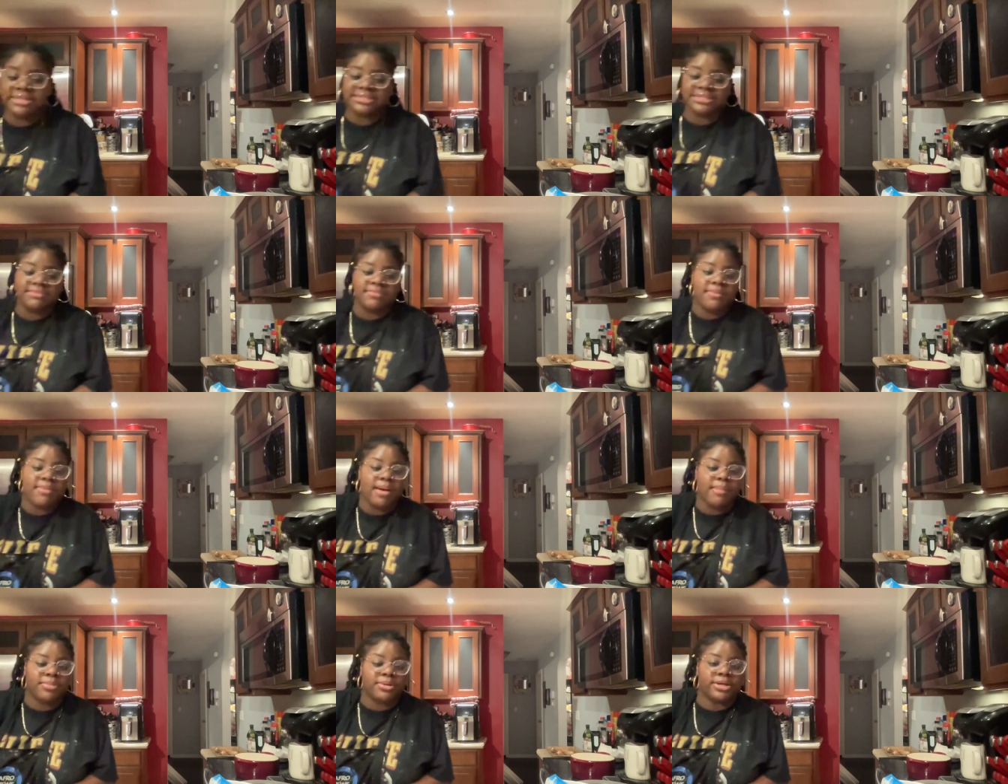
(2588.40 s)
lemon
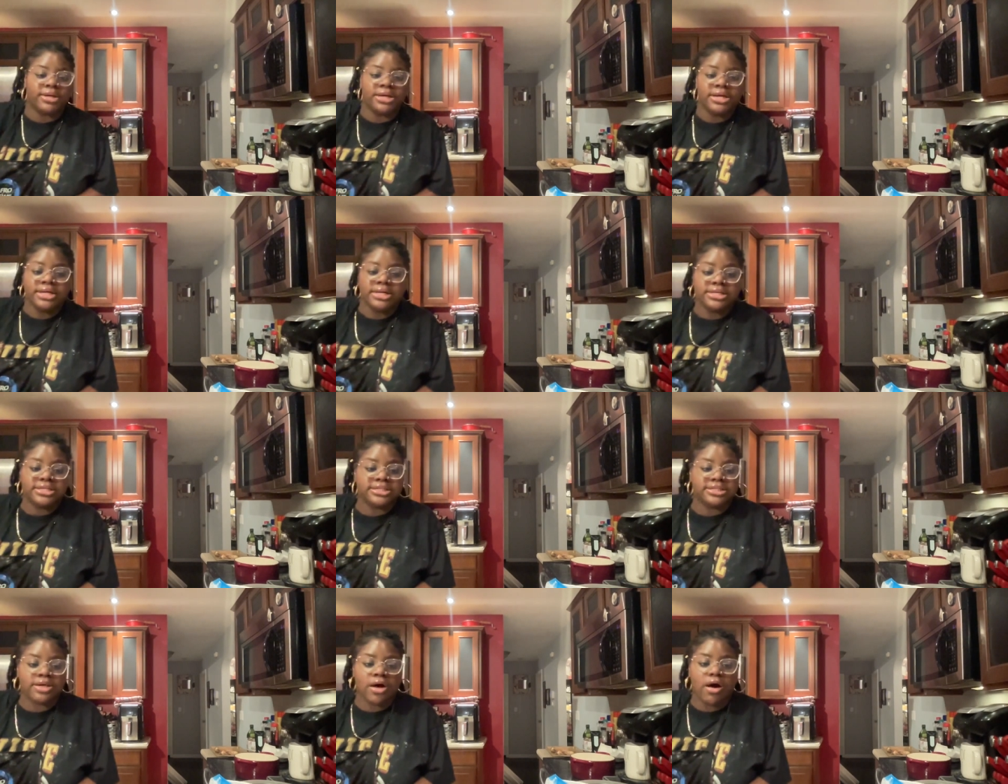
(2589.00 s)
pepper
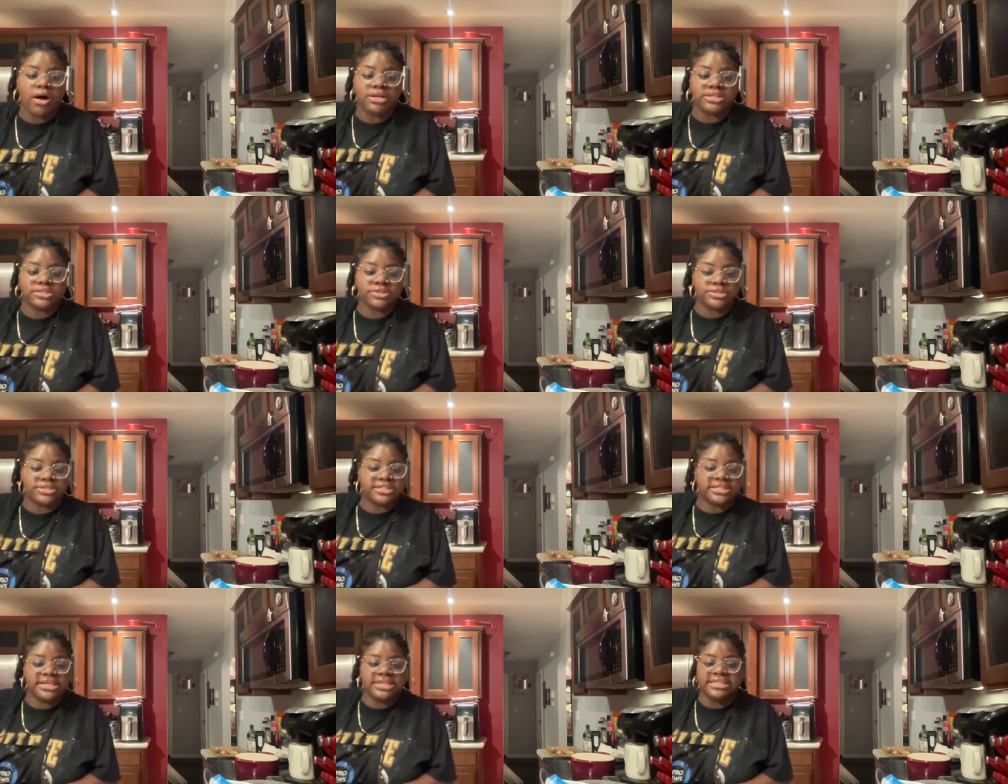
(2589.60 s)
sauce or
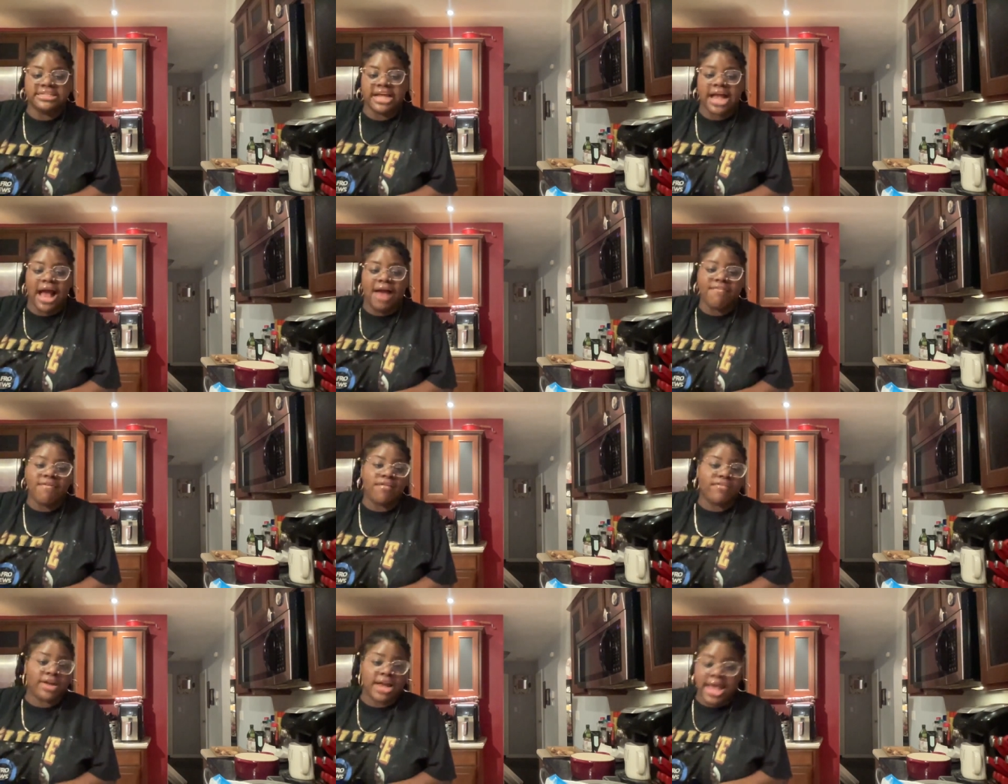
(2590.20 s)
seasoning I've
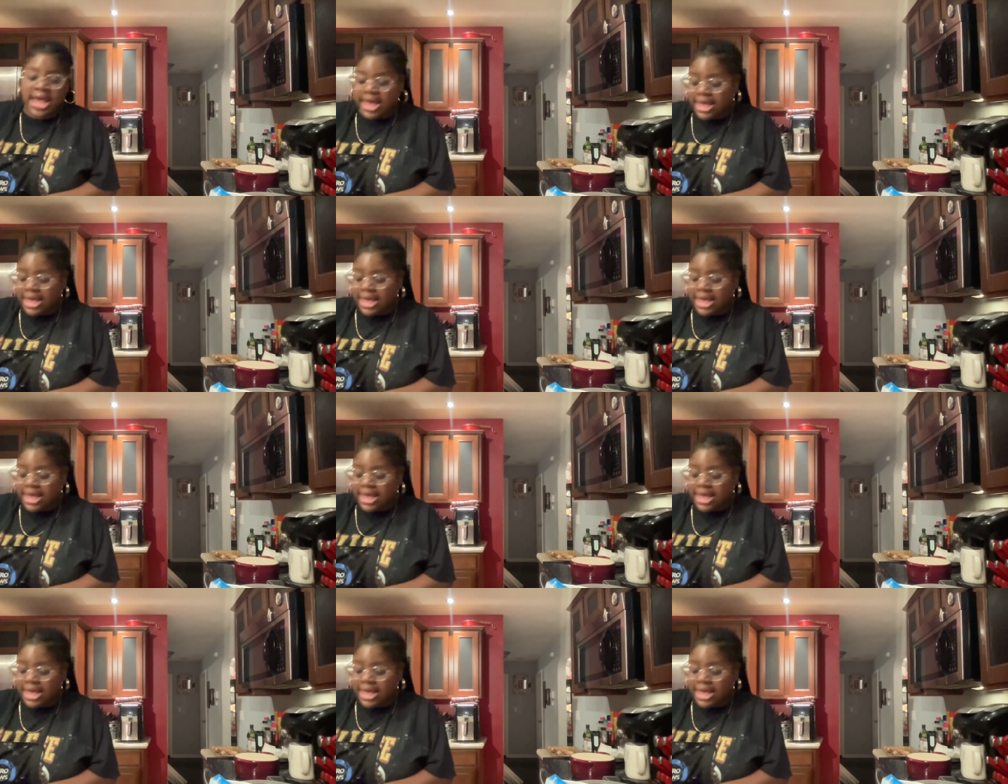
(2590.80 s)
ever had.